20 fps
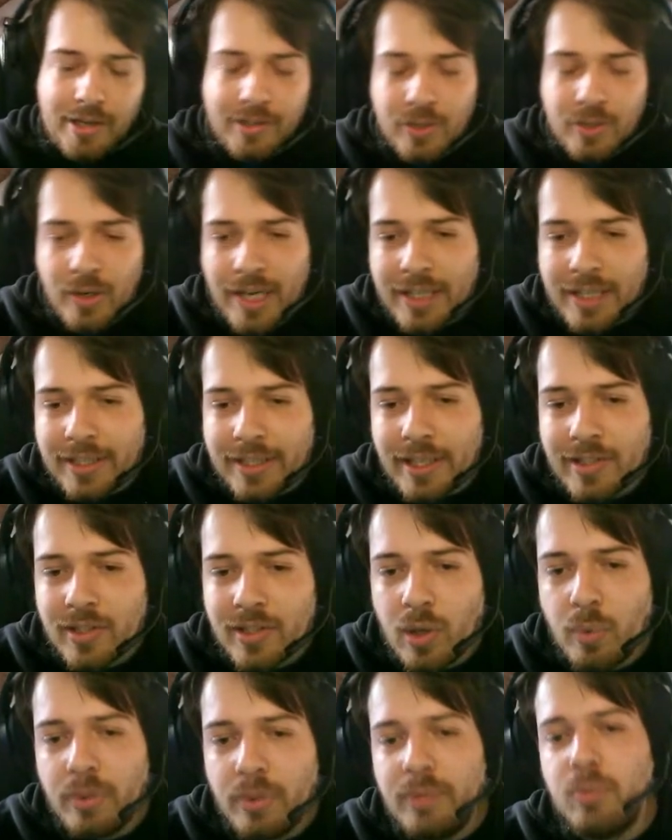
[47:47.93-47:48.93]
connected,
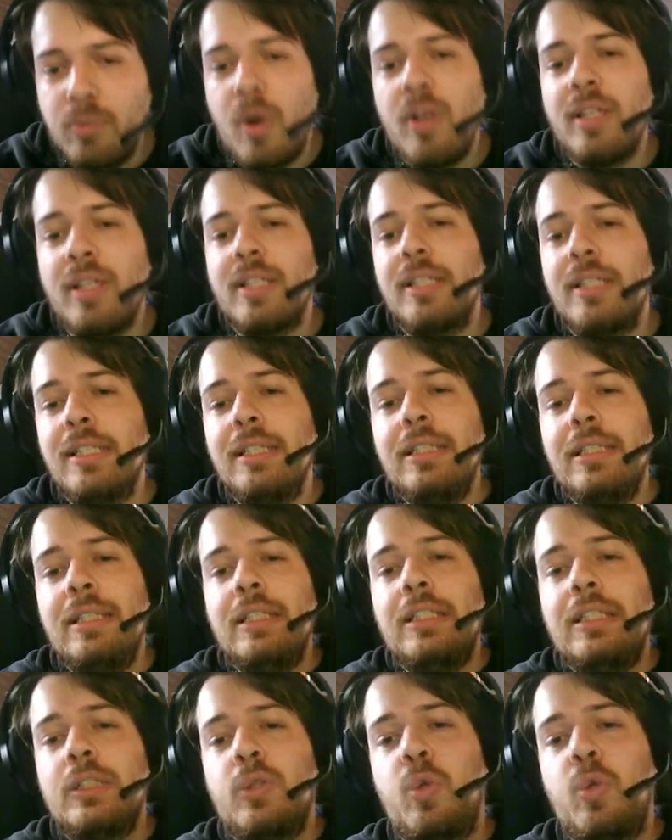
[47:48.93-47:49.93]
so we want
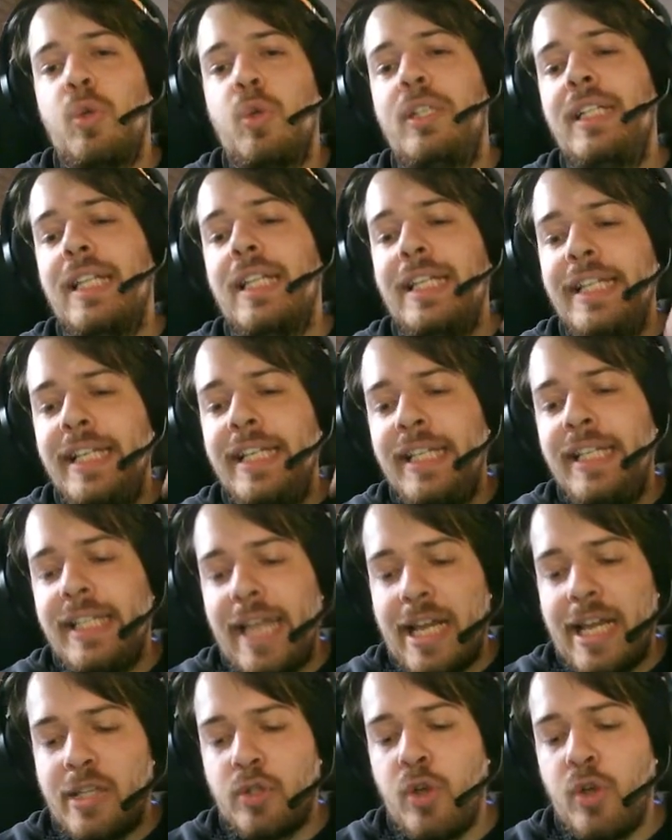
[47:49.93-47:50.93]
to delete
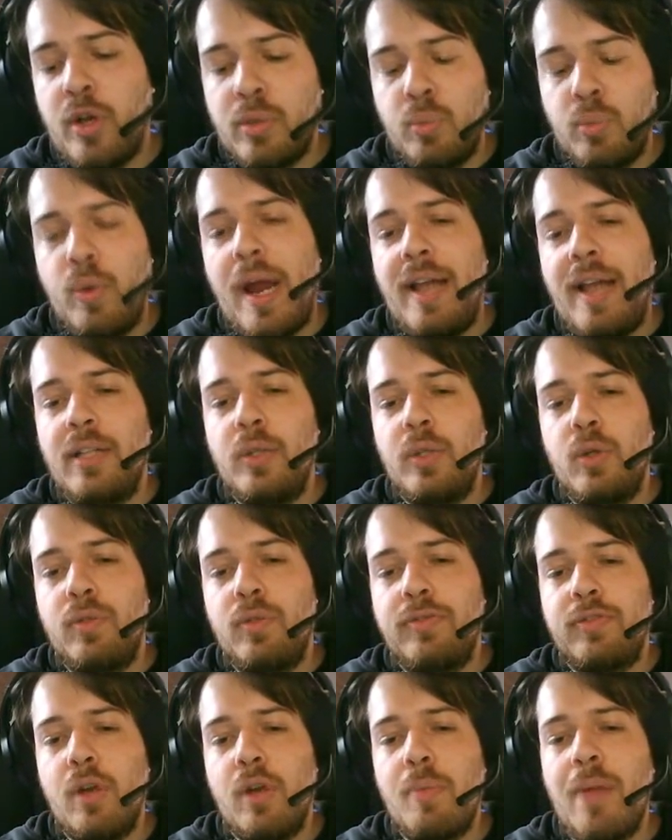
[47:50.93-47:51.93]
a certain value
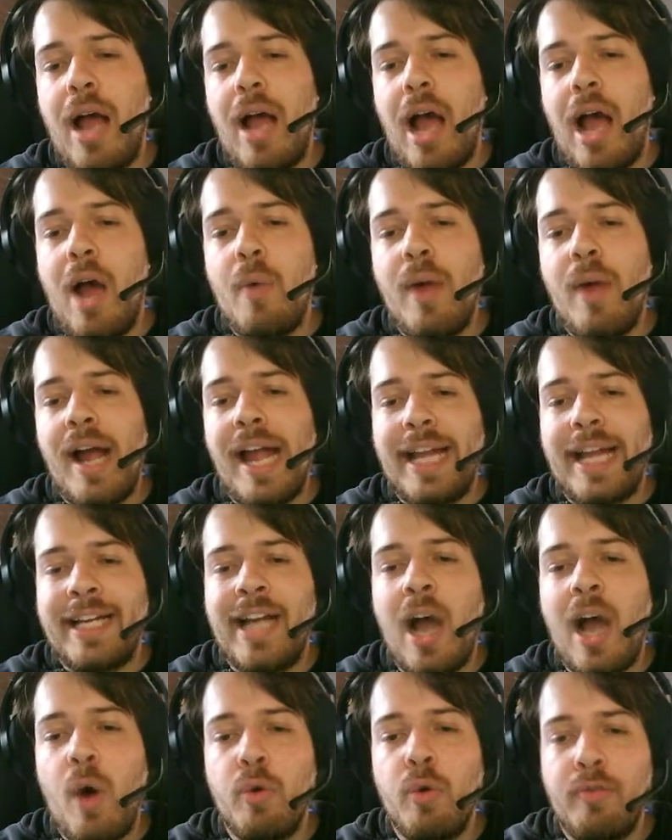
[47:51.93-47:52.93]
from our
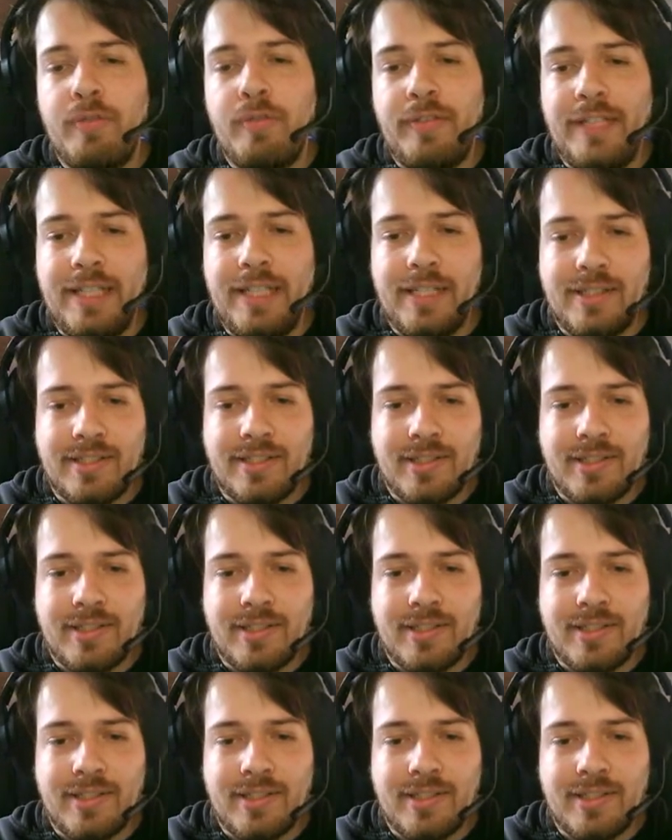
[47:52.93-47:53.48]
account fields.